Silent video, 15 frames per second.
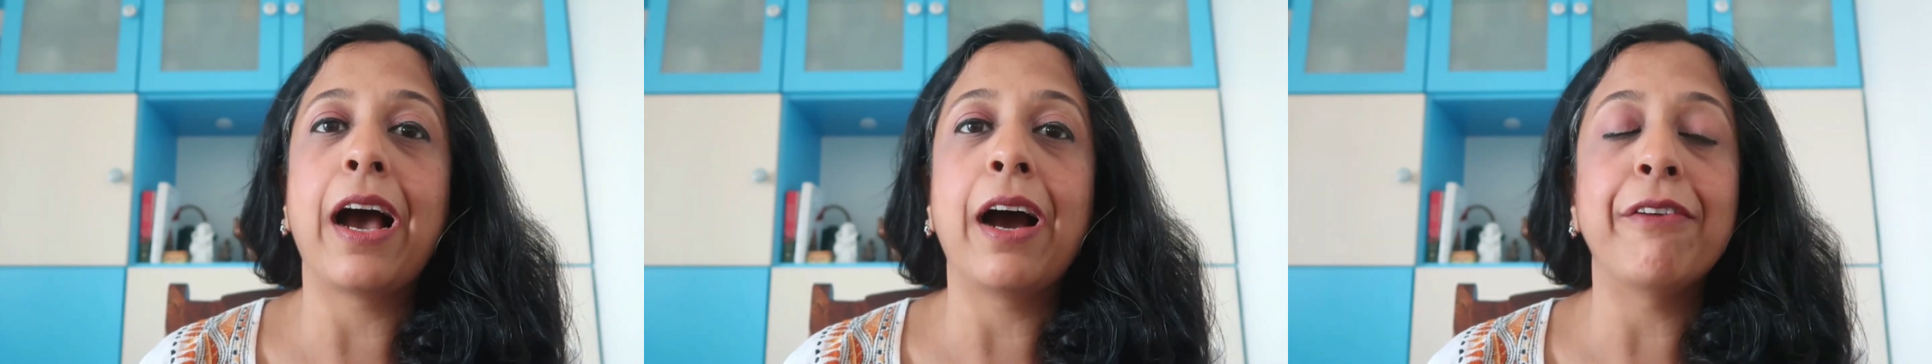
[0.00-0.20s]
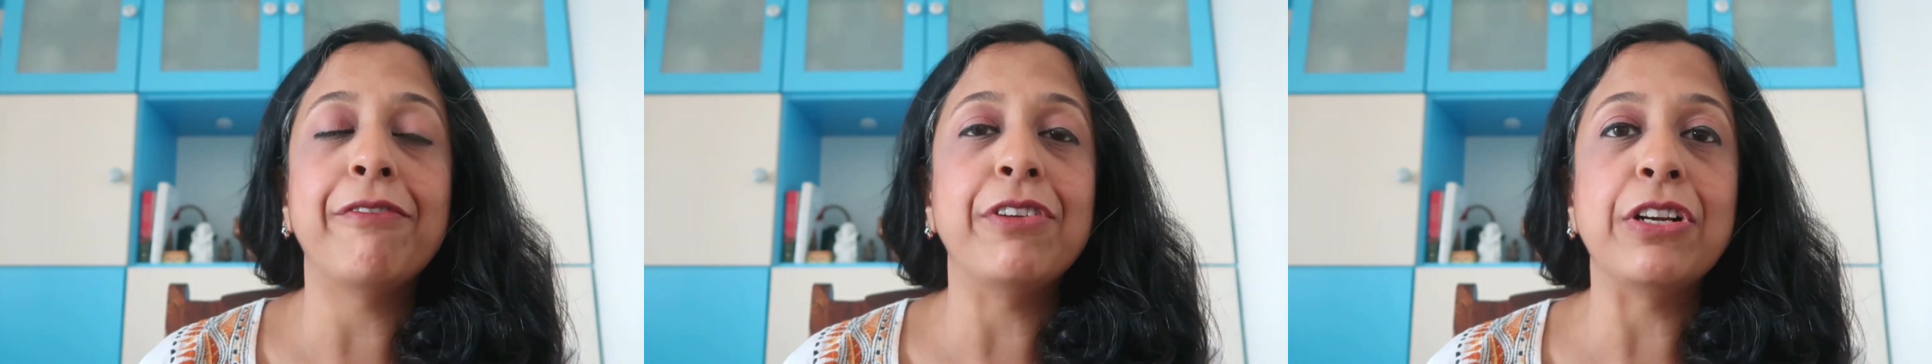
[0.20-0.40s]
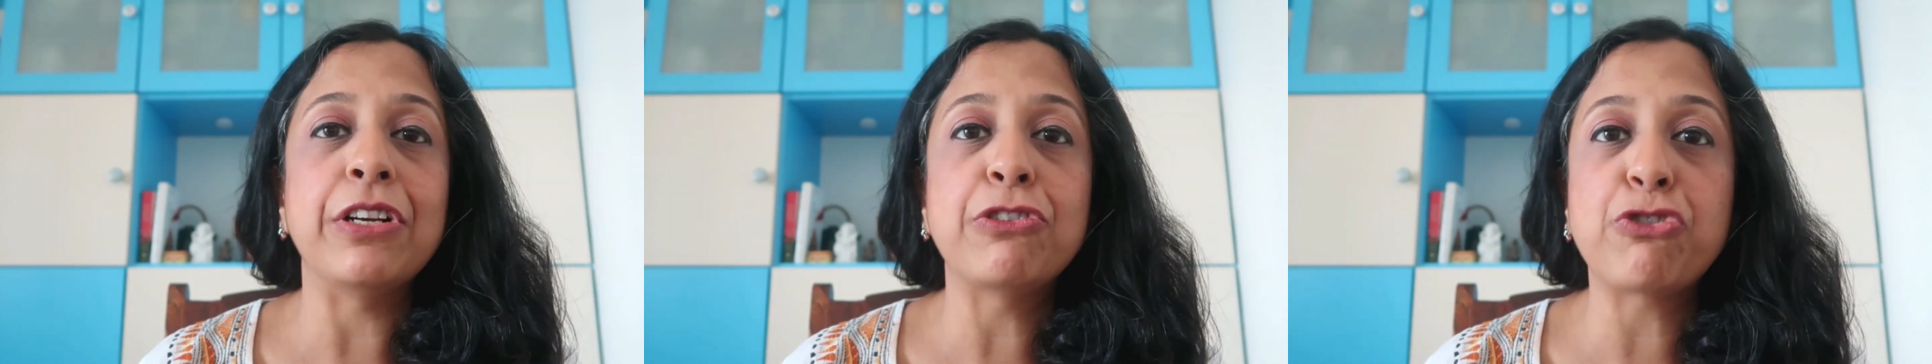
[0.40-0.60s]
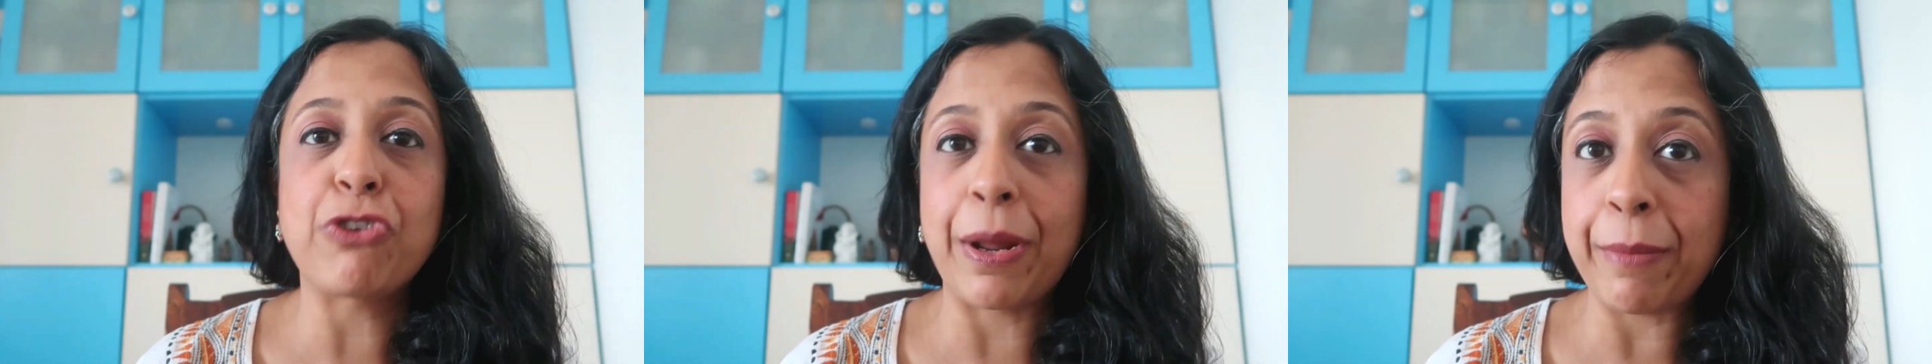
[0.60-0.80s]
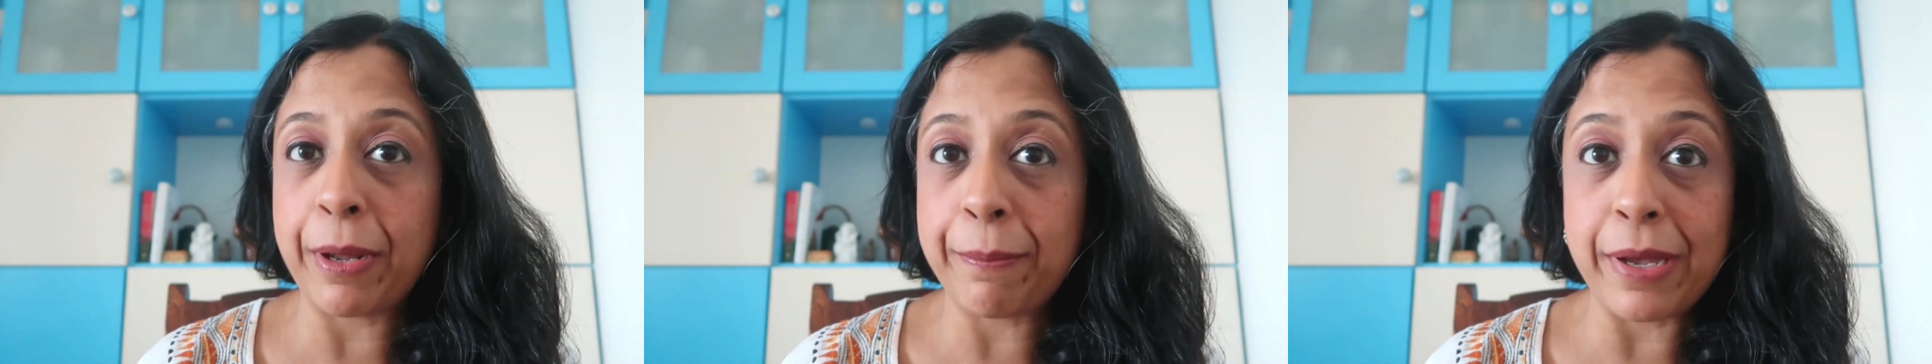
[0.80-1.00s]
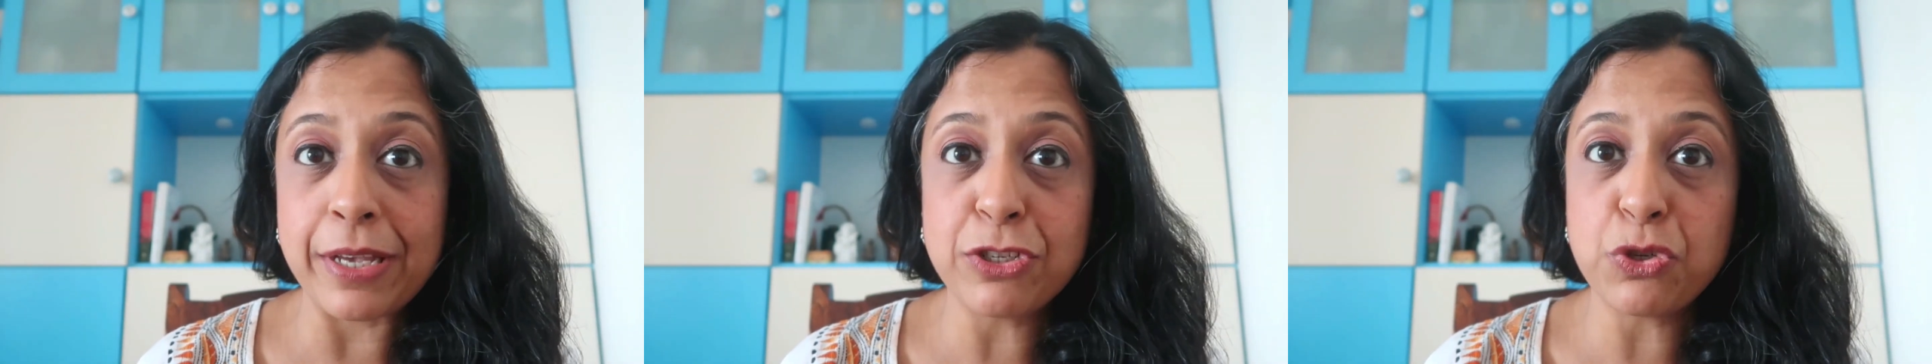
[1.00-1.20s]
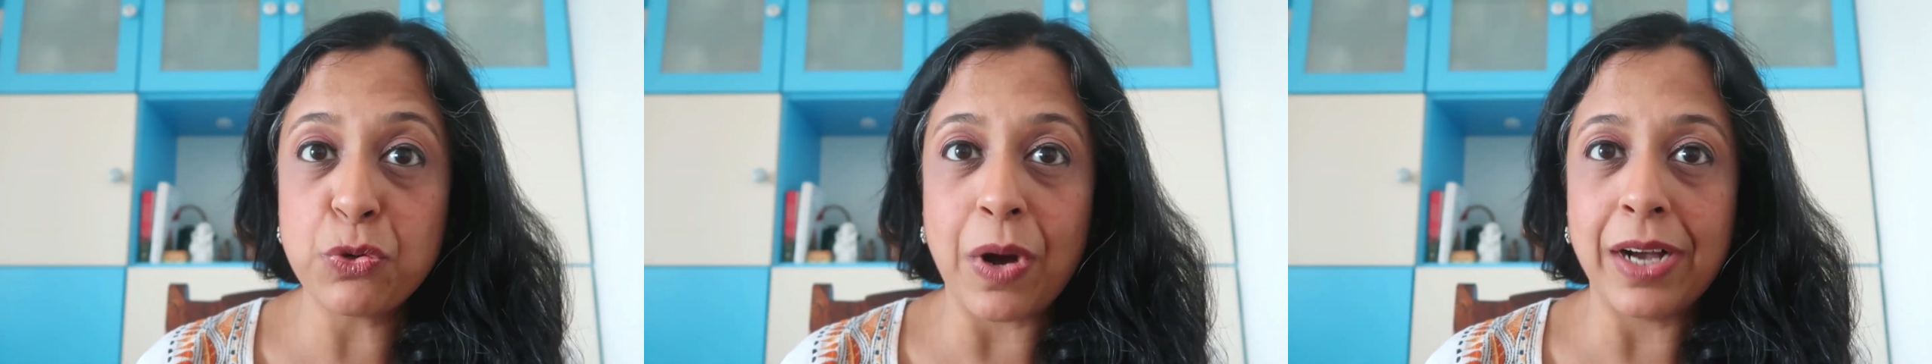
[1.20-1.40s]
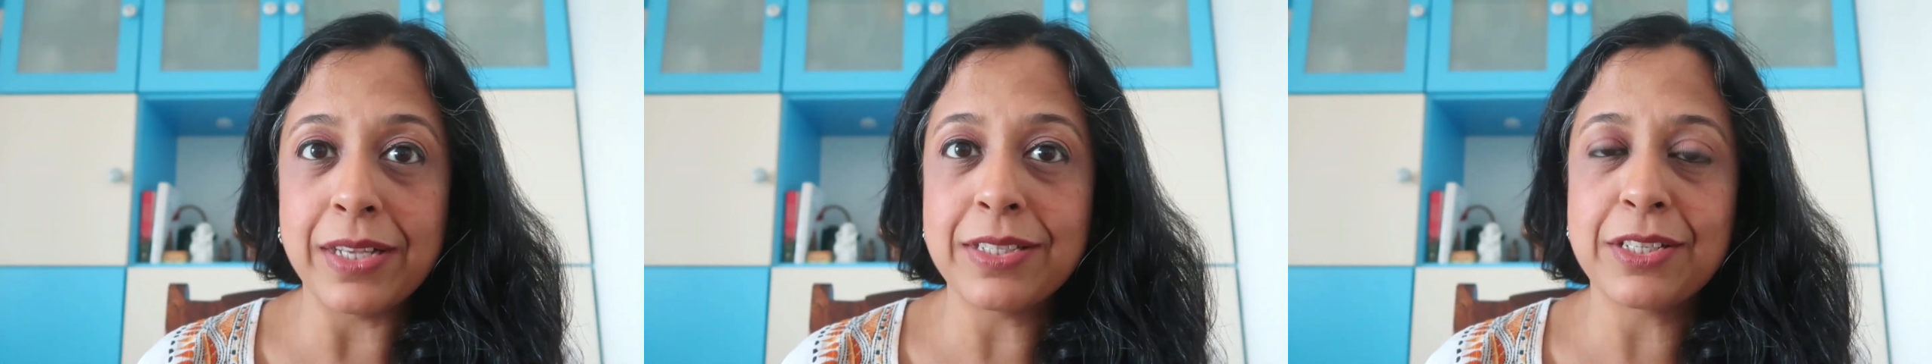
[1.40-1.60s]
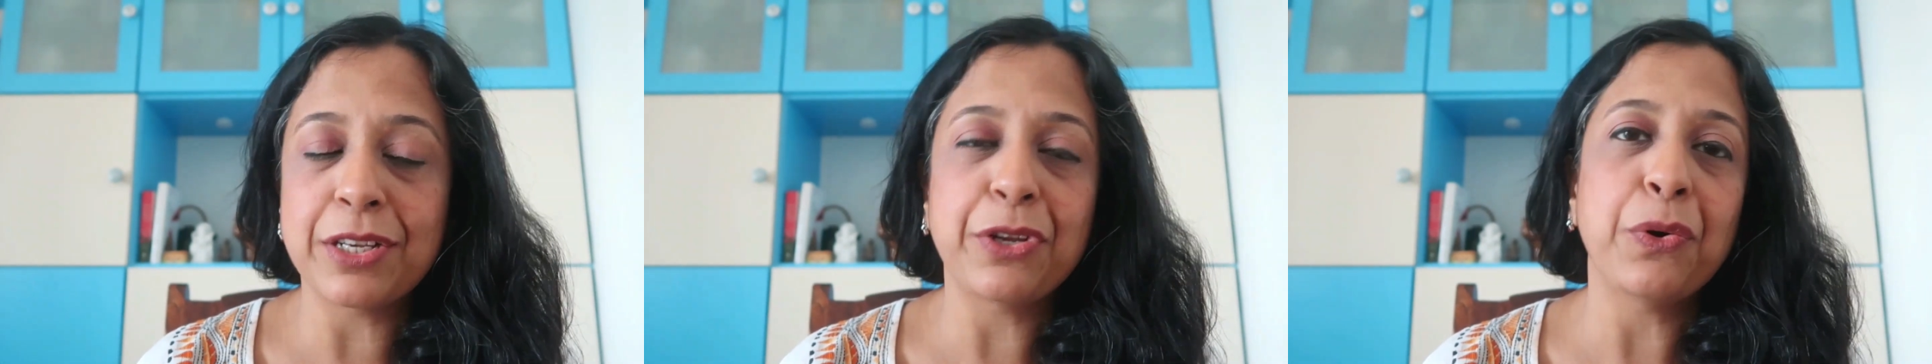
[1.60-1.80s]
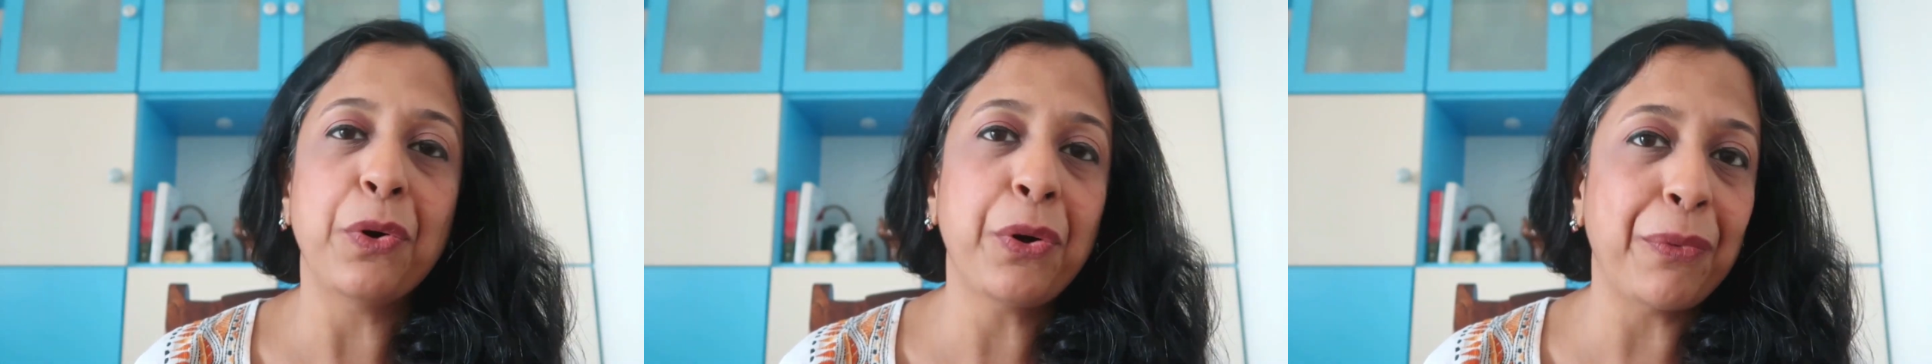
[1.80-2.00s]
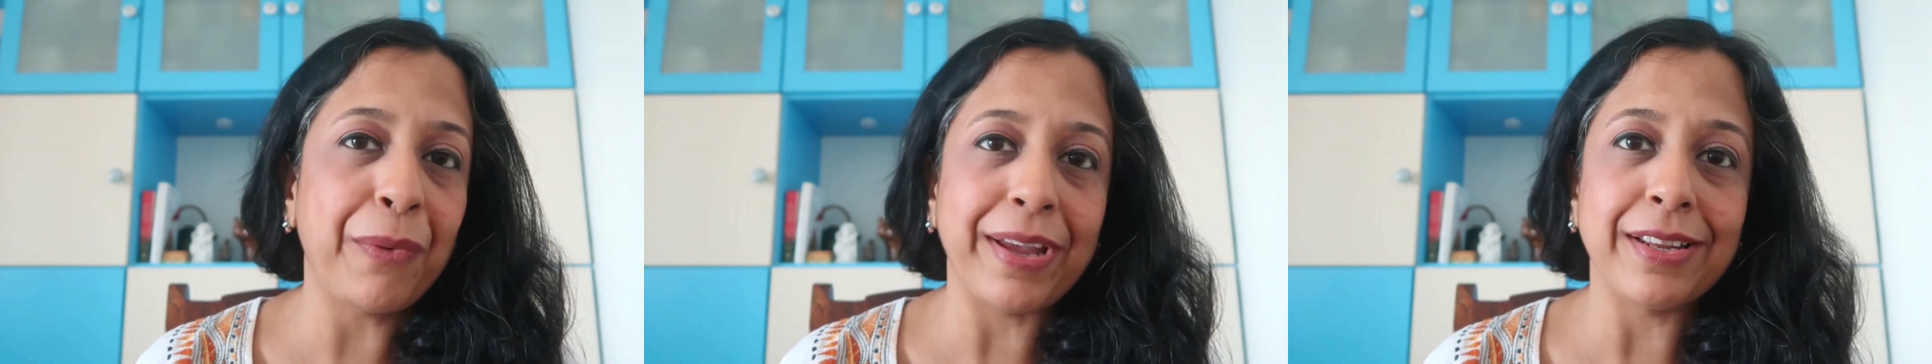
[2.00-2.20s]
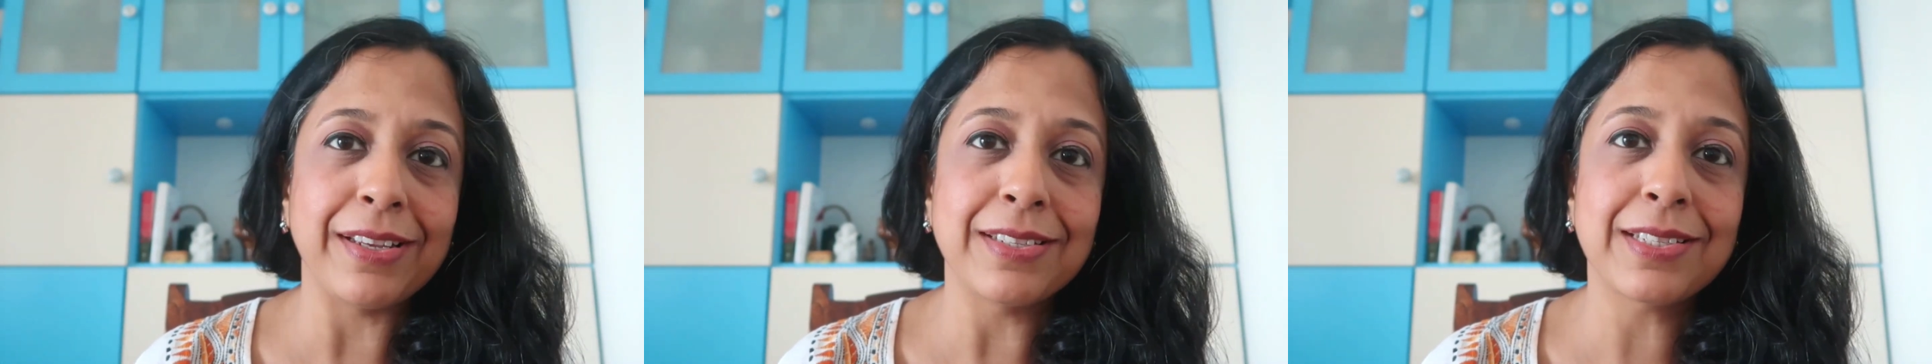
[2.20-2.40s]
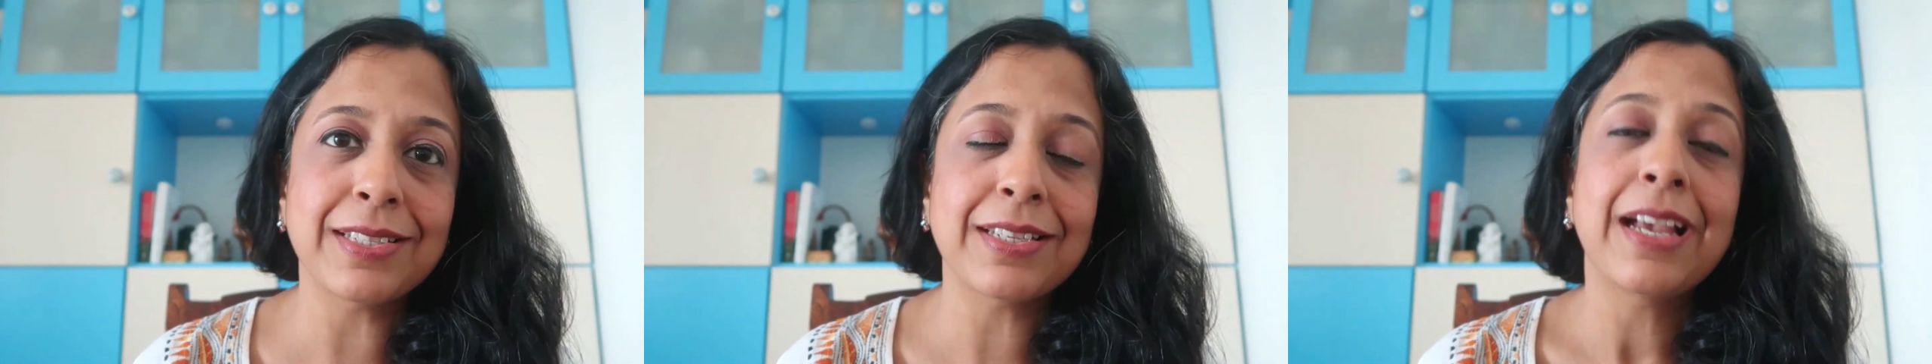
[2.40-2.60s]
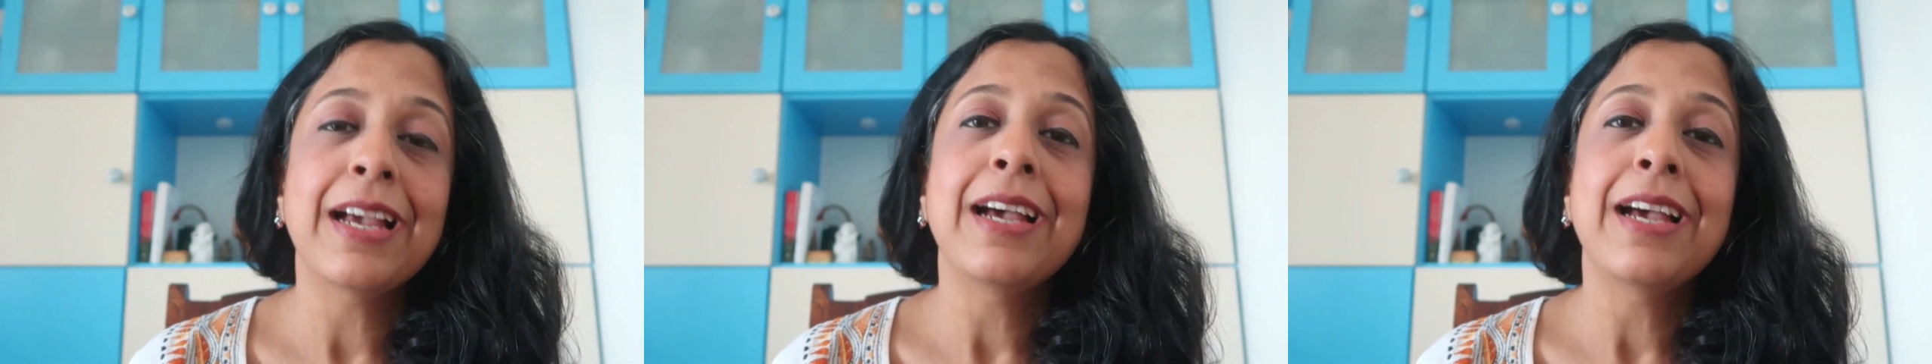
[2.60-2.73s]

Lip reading: I will try my best to answer your queries.